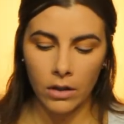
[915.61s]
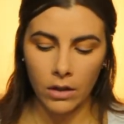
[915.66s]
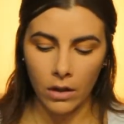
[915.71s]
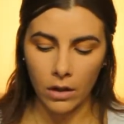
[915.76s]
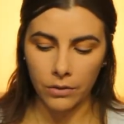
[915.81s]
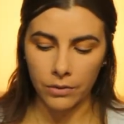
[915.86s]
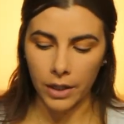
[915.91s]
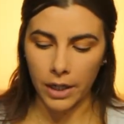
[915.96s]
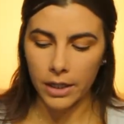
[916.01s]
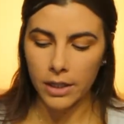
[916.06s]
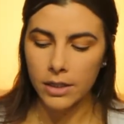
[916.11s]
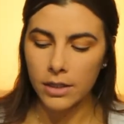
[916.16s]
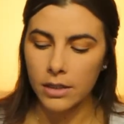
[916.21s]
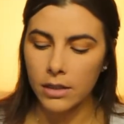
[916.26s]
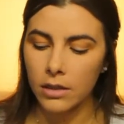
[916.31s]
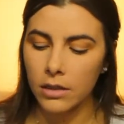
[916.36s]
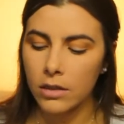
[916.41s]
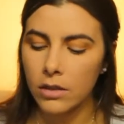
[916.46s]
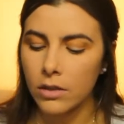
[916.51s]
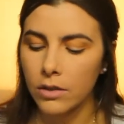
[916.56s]
Alright,
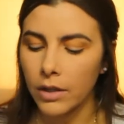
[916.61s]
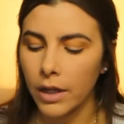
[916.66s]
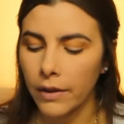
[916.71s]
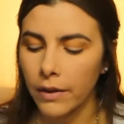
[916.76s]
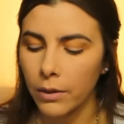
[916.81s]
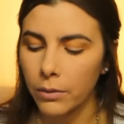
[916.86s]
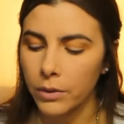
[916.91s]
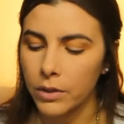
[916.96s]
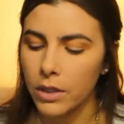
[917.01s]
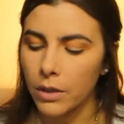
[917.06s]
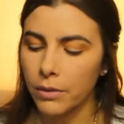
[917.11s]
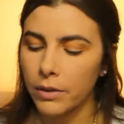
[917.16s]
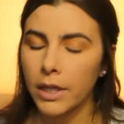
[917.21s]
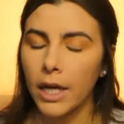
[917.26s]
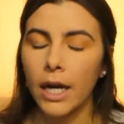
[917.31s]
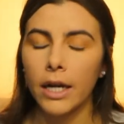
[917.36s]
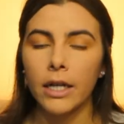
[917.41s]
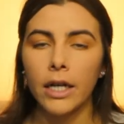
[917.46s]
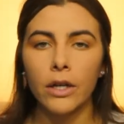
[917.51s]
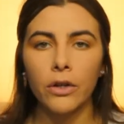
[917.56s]
so now that we're done with
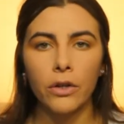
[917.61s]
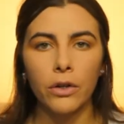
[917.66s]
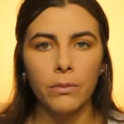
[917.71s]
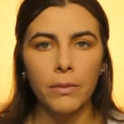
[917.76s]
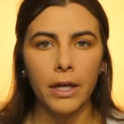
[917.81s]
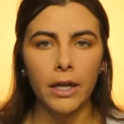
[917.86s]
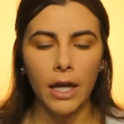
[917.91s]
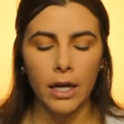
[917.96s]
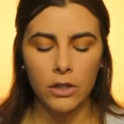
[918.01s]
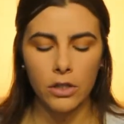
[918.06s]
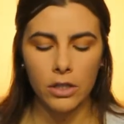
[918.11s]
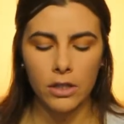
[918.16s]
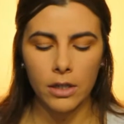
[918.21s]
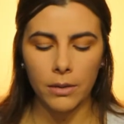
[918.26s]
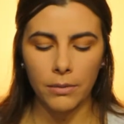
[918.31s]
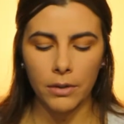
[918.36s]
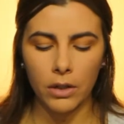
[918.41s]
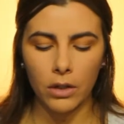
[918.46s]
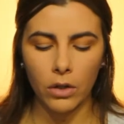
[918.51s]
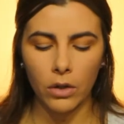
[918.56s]
that and I curl my lashes,
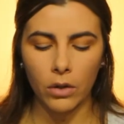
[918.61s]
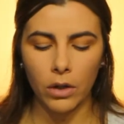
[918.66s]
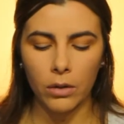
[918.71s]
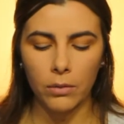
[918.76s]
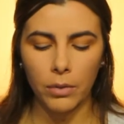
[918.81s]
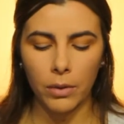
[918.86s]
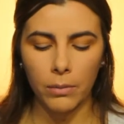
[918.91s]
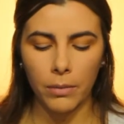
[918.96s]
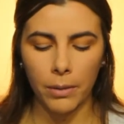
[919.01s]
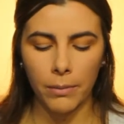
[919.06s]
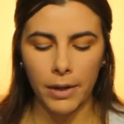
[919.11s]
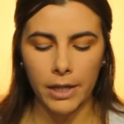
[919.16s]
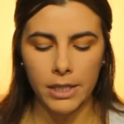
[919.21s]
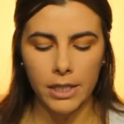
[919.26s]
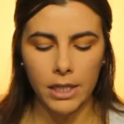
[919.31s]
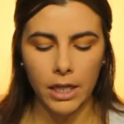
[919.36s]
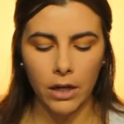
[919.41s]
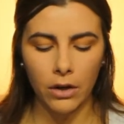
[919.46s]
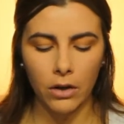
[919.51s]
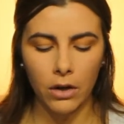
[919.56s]
I'm gonna go ahead and put my
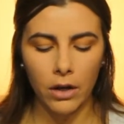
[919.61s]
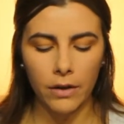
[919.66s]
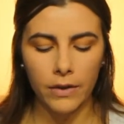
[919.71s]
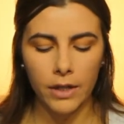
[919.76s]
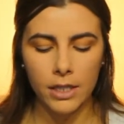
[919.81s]
mascara on.